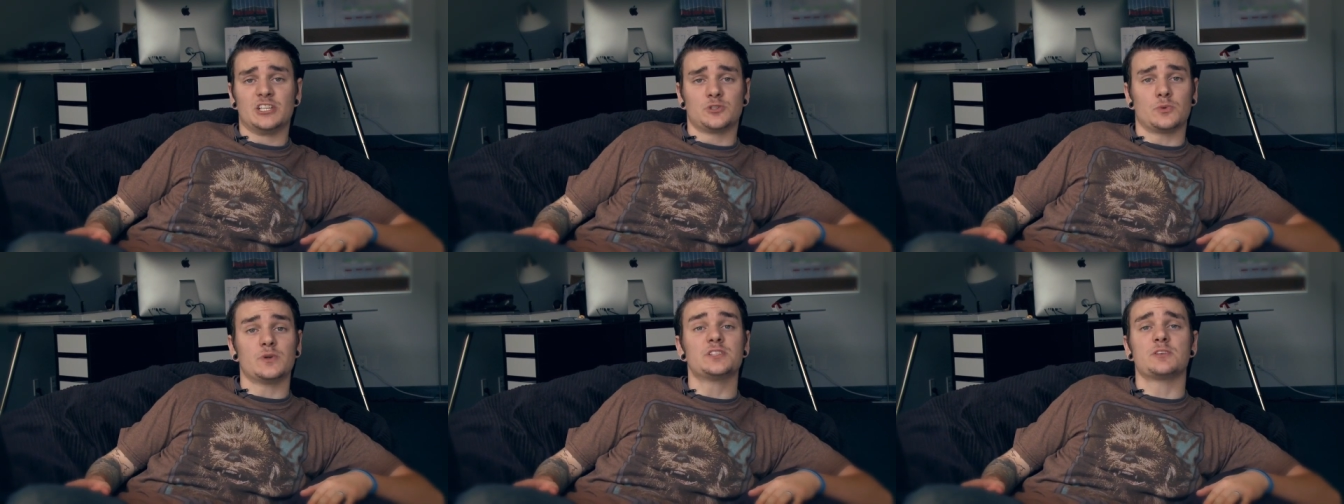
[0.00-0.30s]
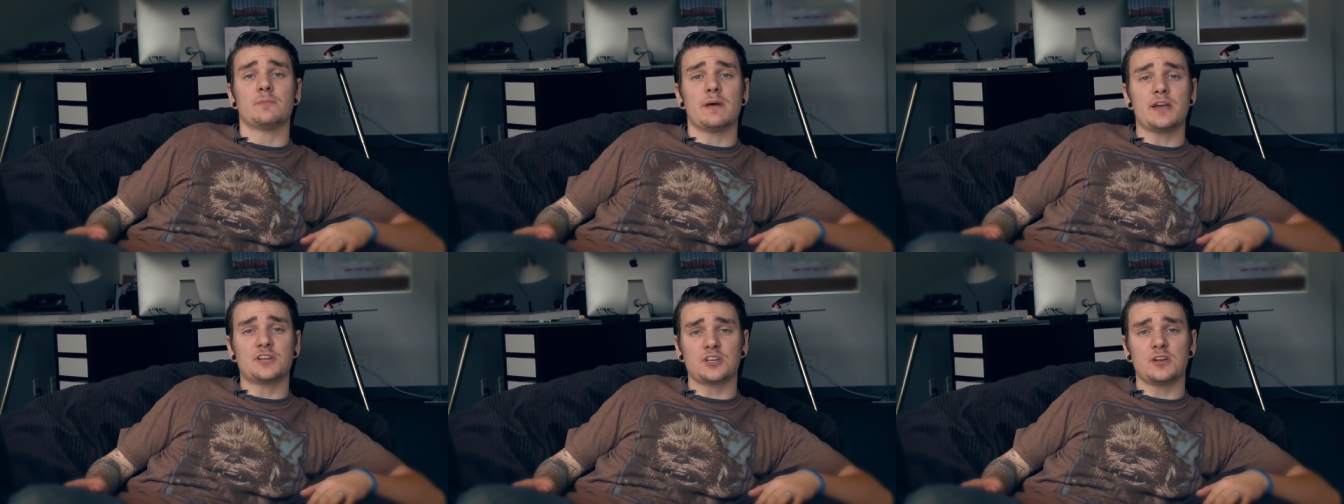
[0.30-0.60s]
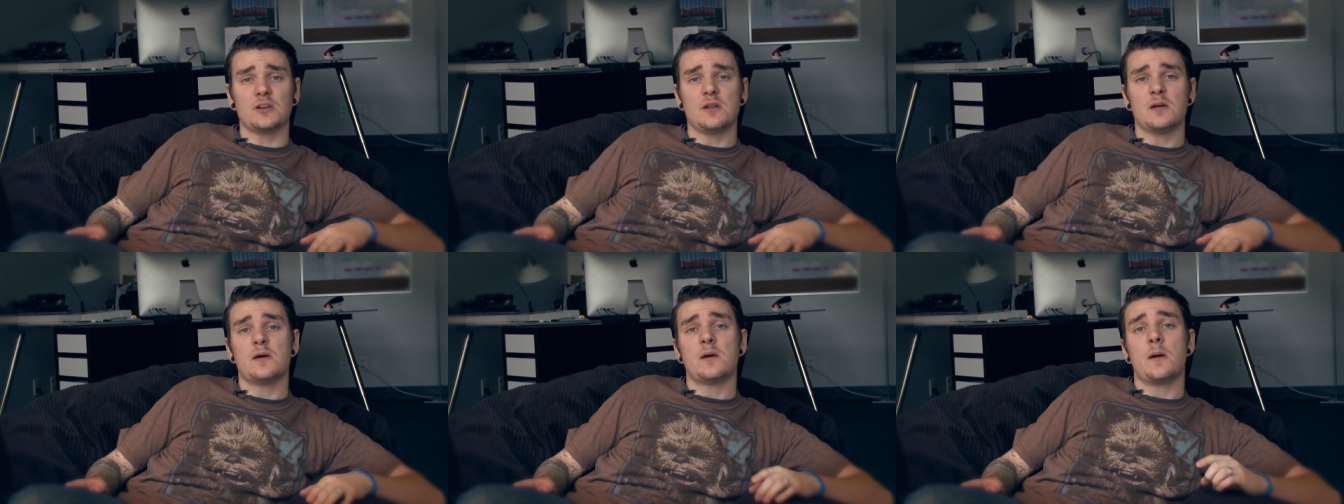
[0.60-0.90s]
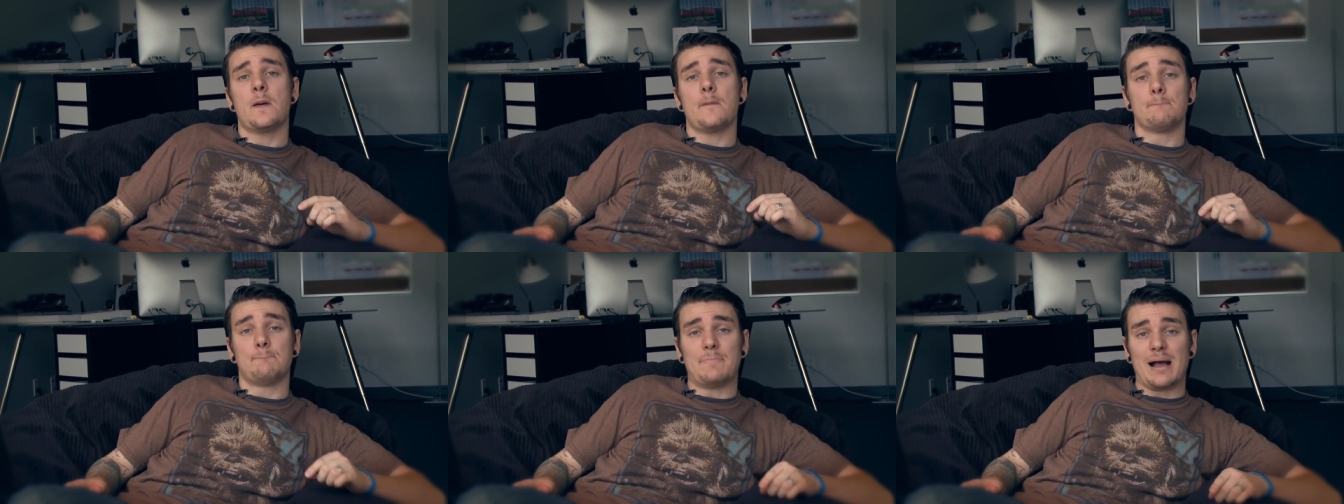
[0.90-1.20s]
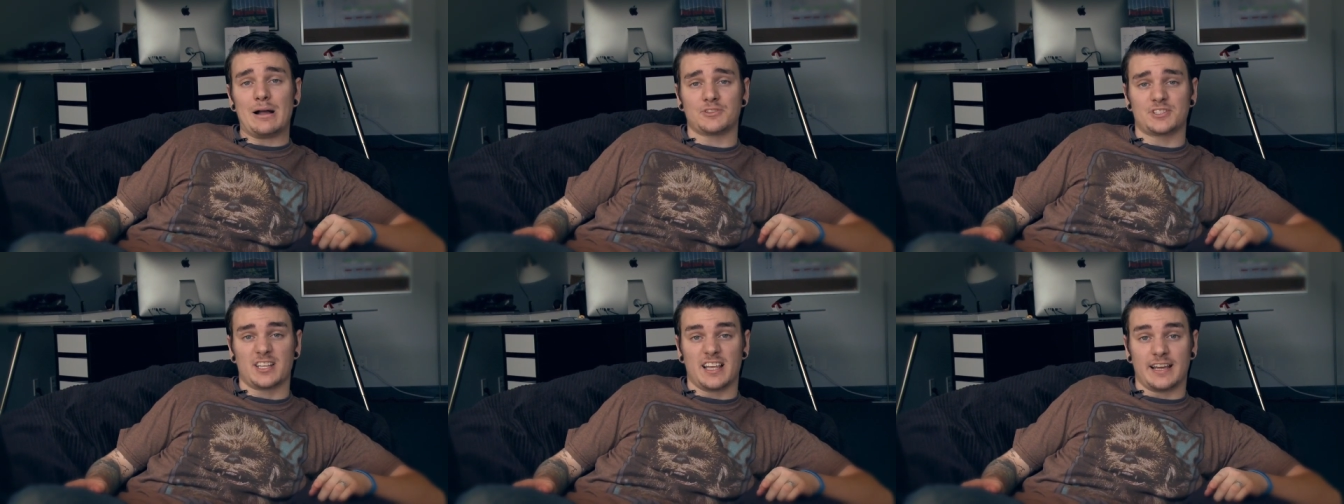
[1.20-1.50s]
So in summation,
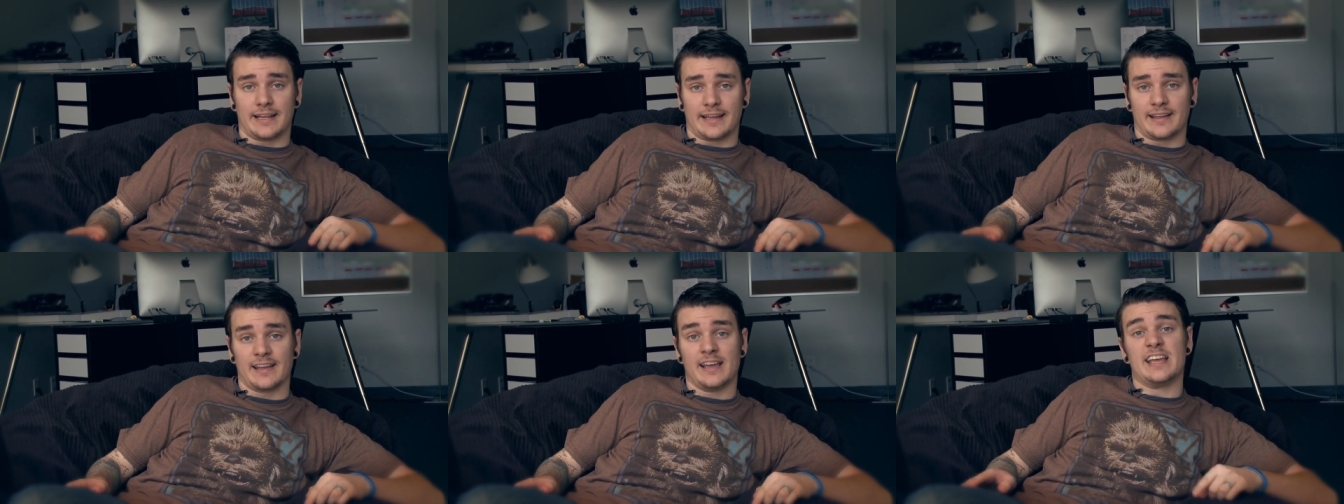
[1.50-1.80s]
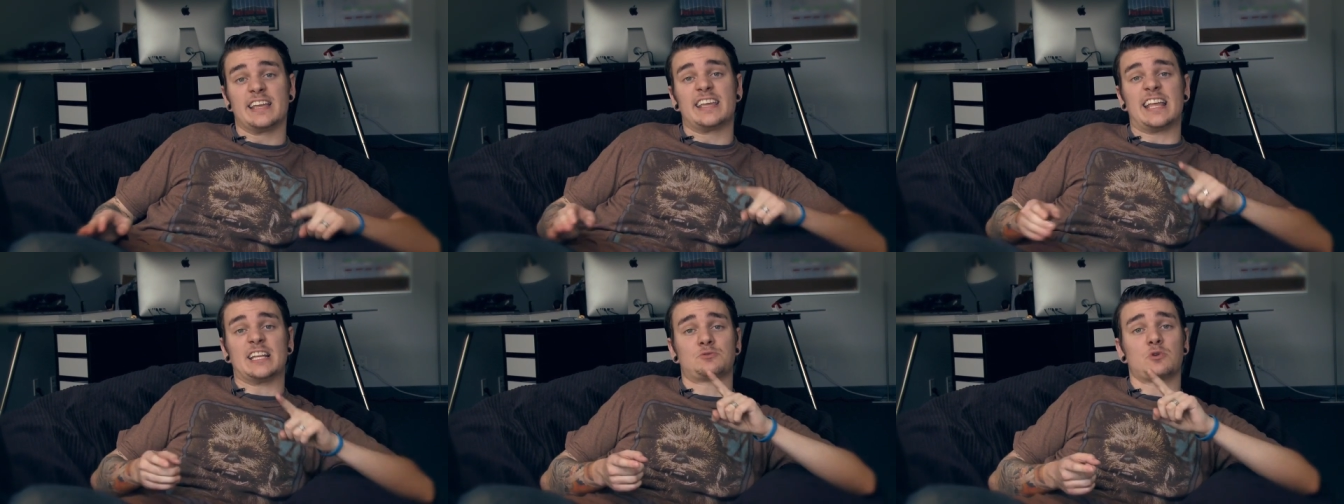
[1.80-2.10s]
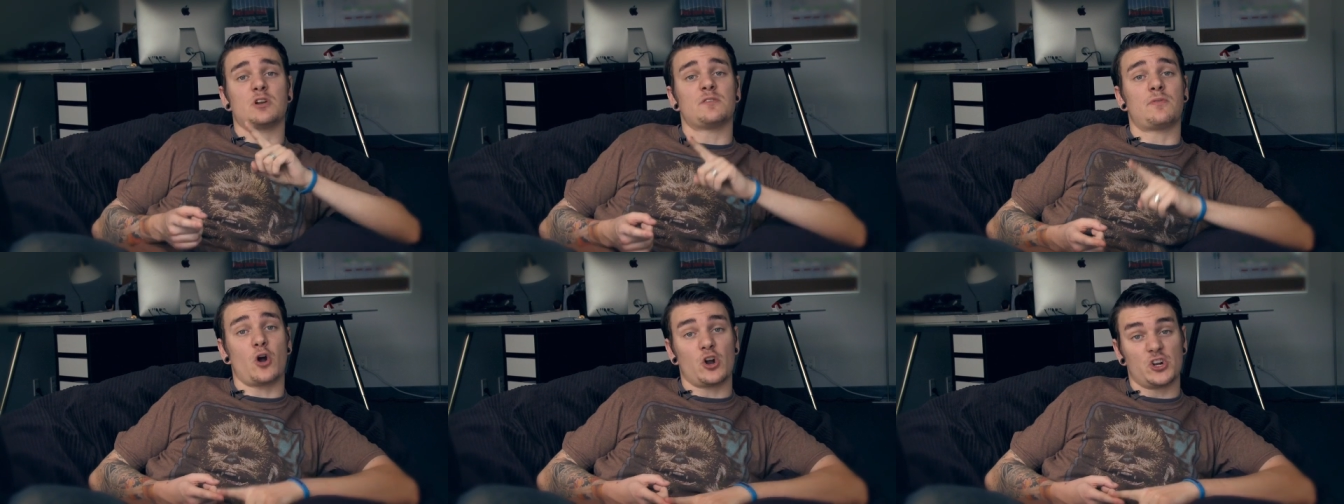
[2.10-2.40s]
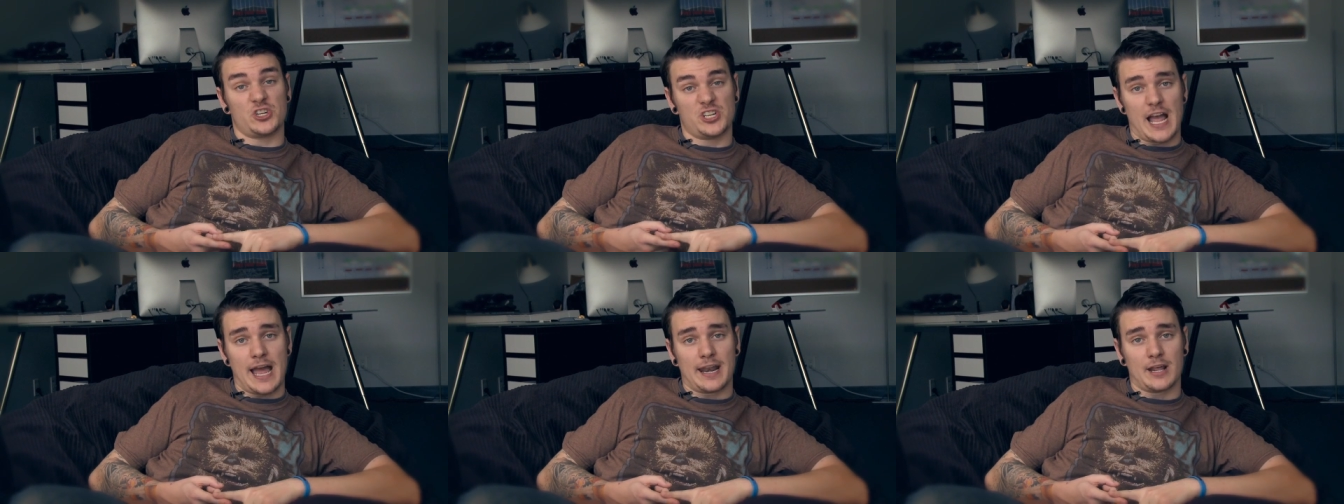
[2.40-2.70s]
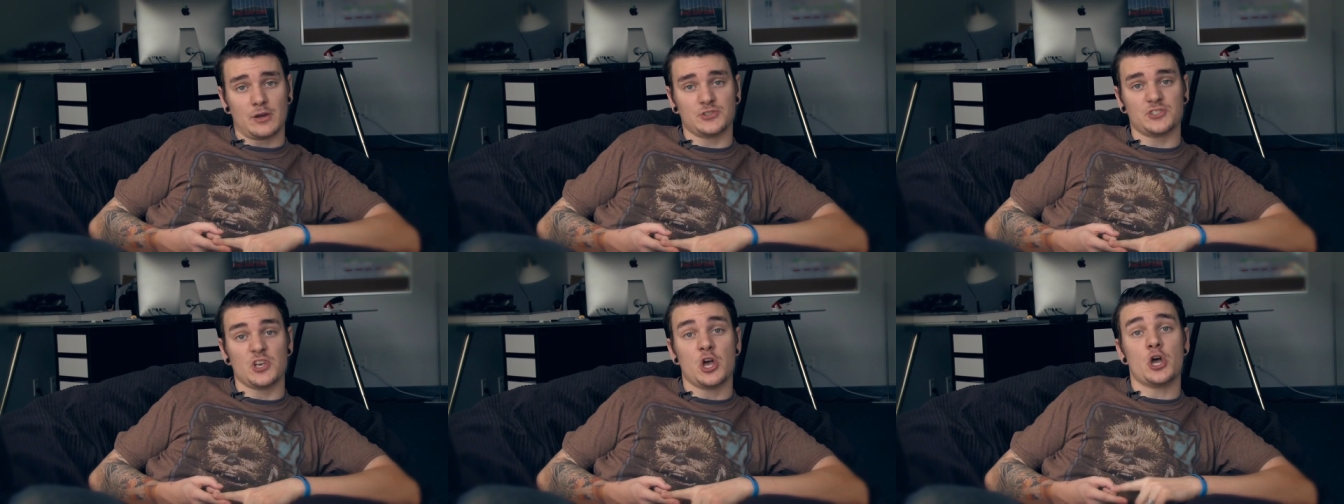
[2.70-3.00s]
bounce lighting. Gets rid of harsh
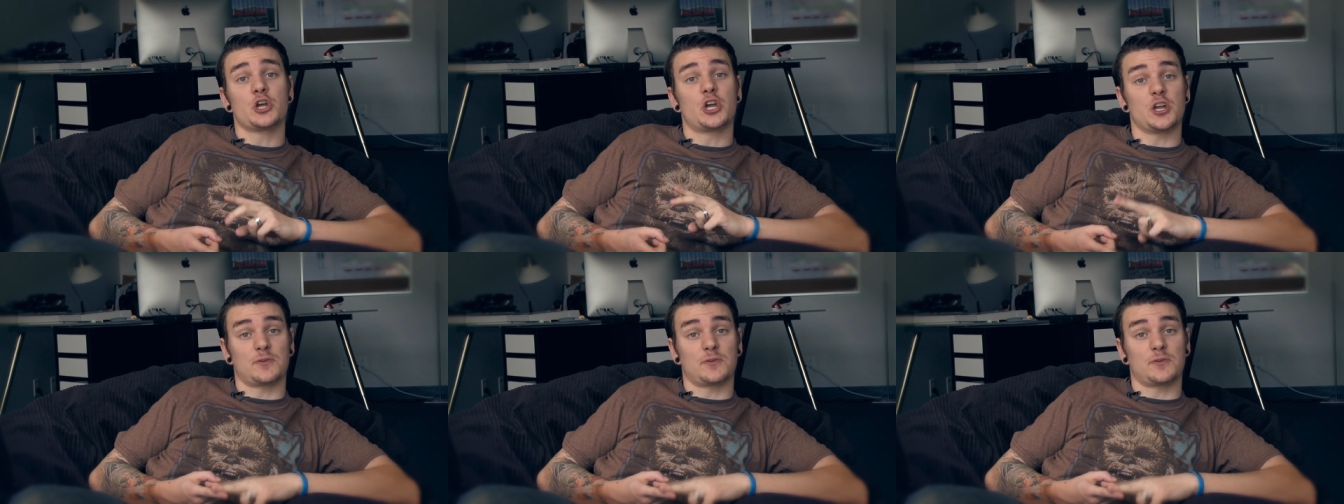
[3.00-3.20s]
shadows,